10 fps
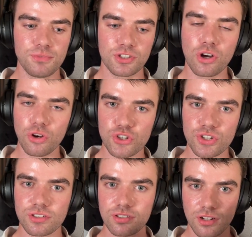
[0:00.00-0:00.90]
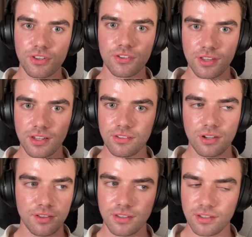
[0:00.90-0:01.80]
just conscious of those
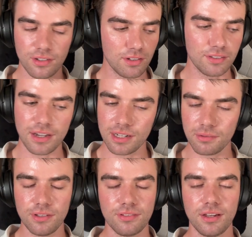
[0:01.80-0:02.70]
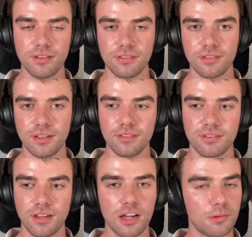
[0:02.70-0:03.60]
things. So I think that exactly what you said is
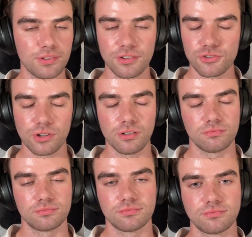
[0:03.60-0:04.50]
100% true.